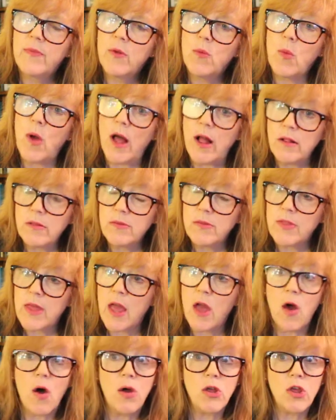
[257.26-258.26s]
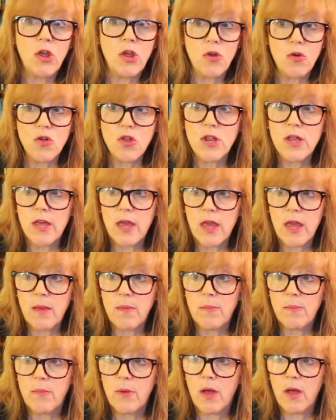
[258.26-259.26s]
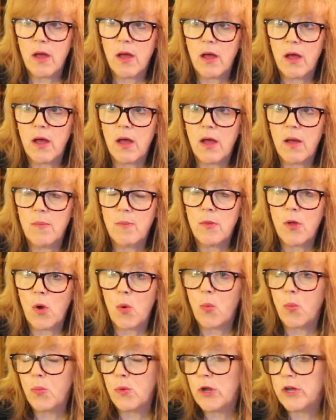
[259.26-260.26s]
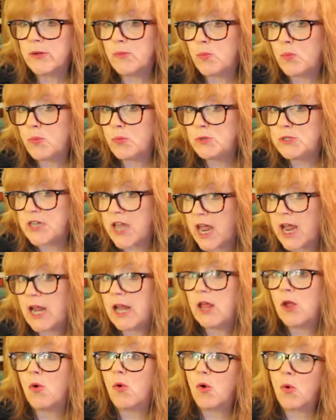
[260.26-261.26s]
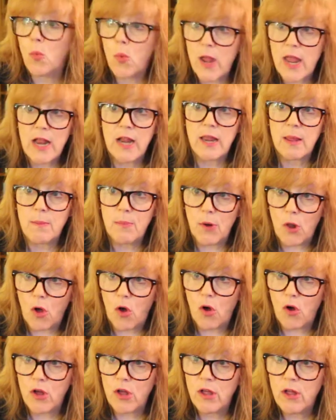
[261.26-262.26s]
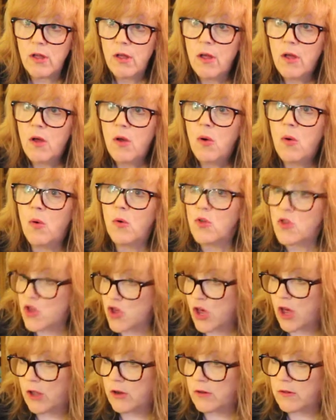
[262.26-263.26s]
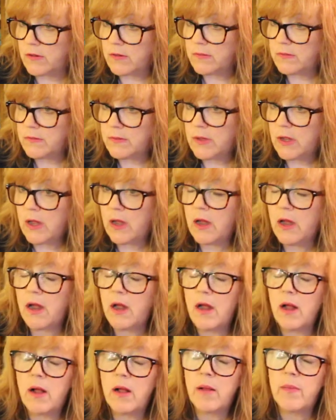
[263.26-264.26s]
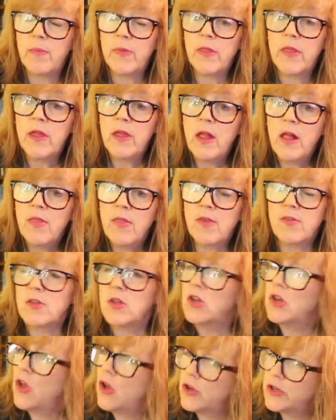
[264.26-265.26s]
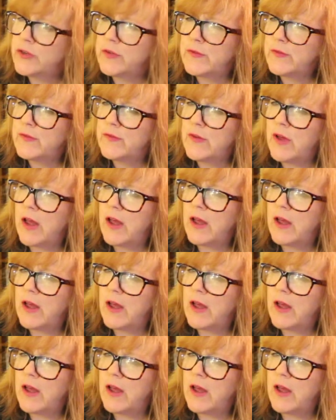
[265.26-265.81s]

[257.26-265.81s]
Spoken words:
Well, they usually keep a daily or a weekly blog or journal. There's a lot of